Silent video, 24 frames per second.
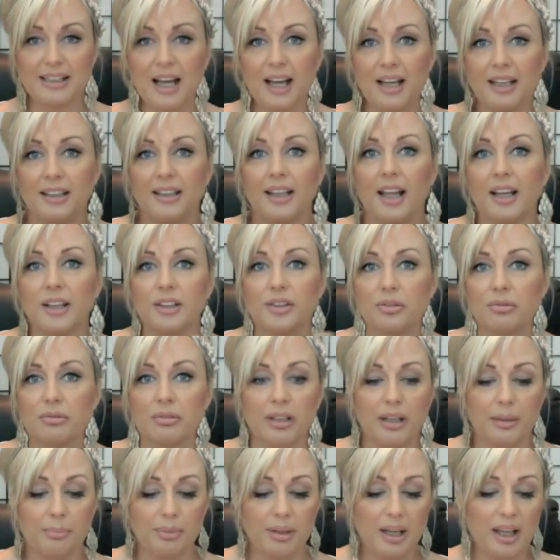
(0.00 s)
I like to
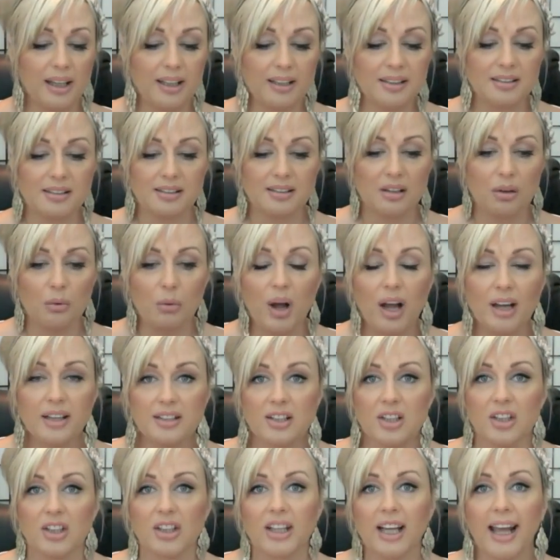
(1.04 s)
reapply it, so I
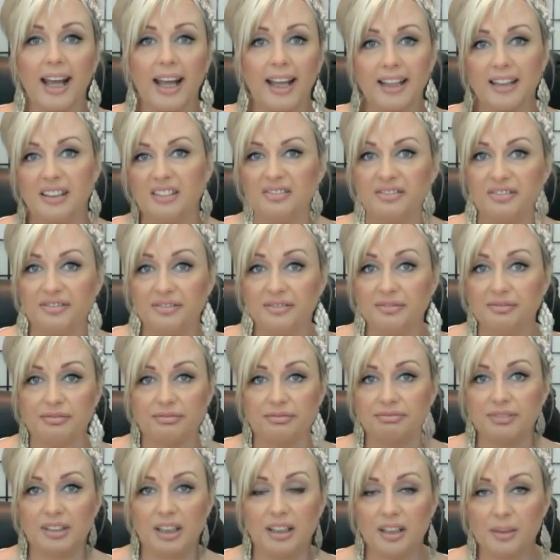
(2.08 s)
don't care if
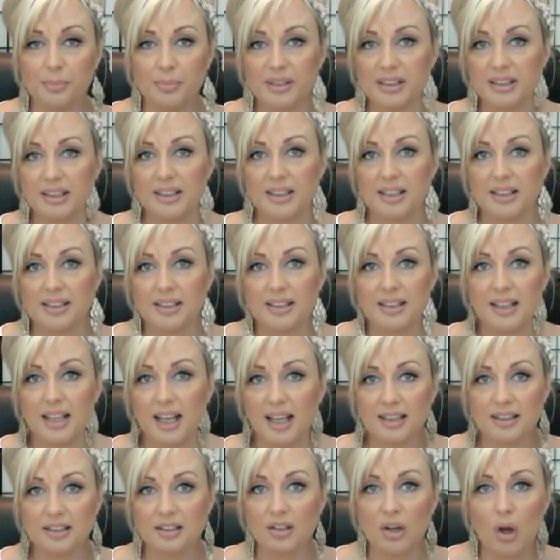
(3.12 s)
the lipstick doesn't
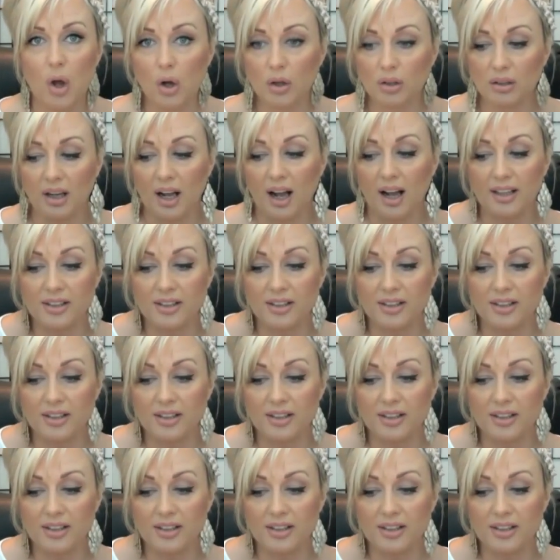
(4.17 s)
last long.